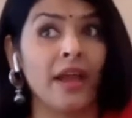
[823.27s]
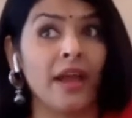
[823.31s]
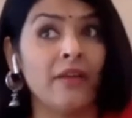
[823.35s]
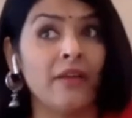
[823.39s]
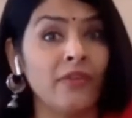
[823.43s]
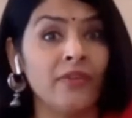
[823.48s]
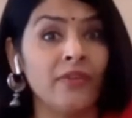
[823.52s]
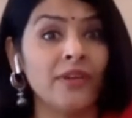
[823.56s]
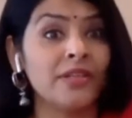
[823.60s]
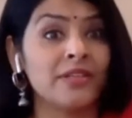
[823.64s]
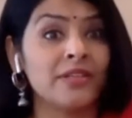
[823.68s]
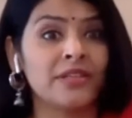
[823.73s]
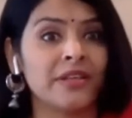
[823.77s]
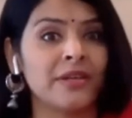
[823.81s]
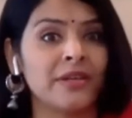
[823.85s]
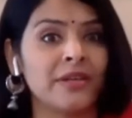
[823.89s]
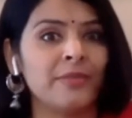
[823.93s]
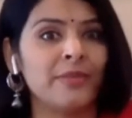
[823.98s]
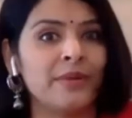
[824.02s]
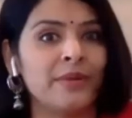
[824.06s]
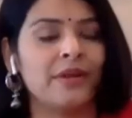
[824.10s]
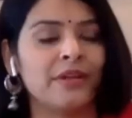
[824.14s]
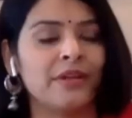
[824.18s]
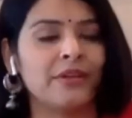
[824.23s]
everyone is
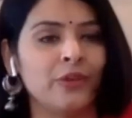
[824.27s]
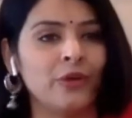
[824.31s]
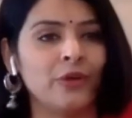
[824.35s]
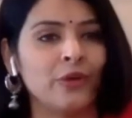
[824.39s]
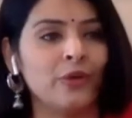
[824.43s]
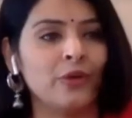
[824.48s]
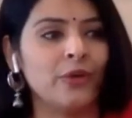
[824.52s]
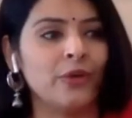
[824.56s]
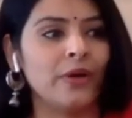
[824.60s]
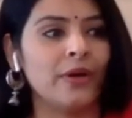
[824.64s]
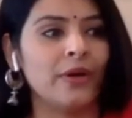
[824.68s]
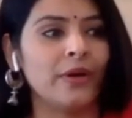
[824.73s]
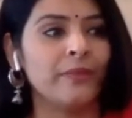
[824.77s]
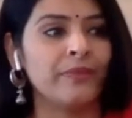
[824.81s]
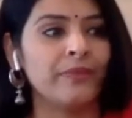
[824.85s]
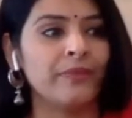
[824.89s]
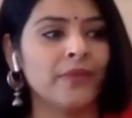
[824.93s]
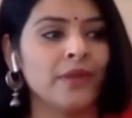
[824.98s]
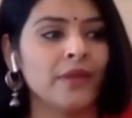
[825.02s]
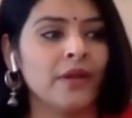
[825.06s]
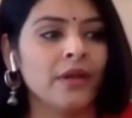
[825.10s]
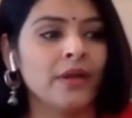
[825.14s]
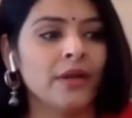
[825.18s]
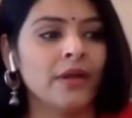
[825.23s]
uh, you know um,
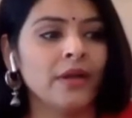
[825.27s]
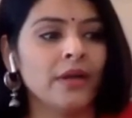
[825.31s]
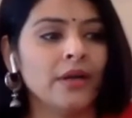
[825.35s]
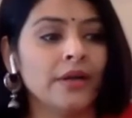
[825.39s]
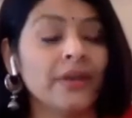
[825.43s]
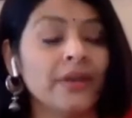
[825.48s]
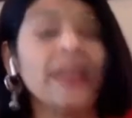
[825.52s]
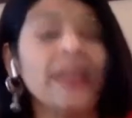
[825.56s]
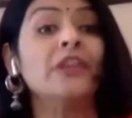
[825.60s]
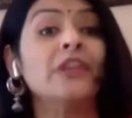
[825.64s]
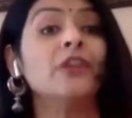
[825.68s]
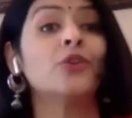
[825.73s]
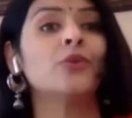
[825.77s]
ready